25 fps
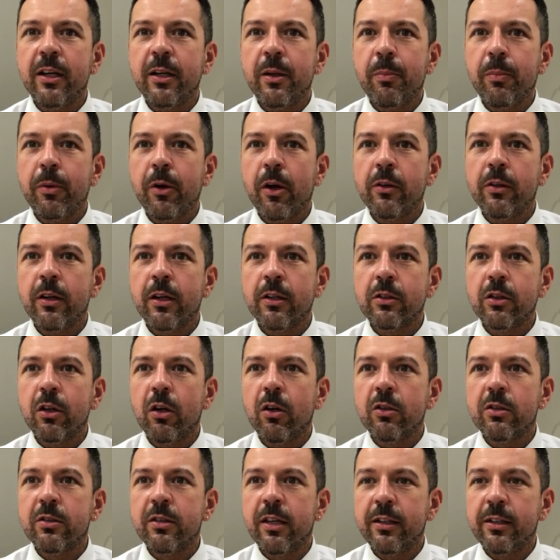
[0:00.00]
a product
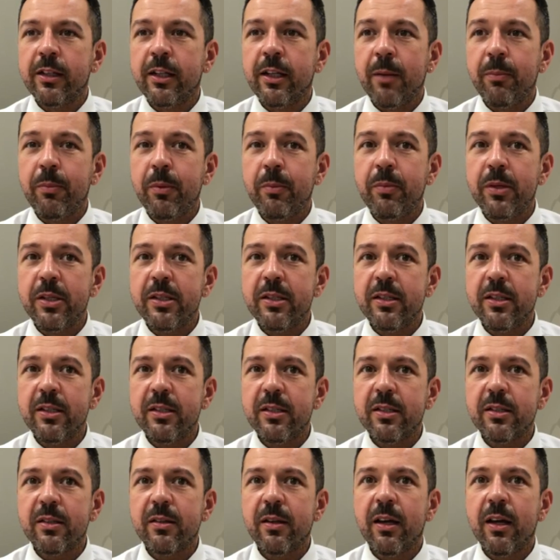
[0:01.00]
or setting up a
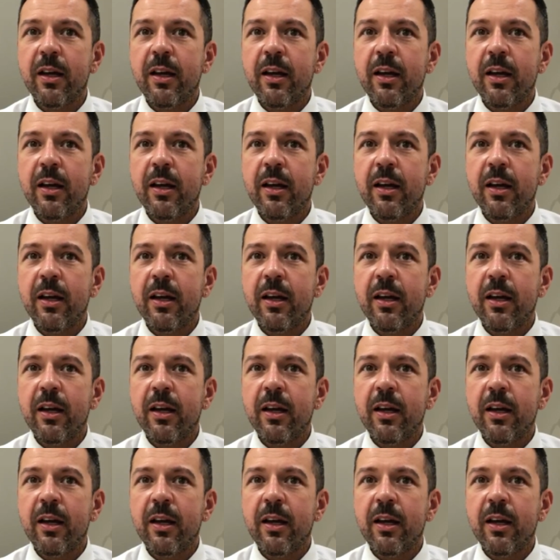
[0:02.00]
business.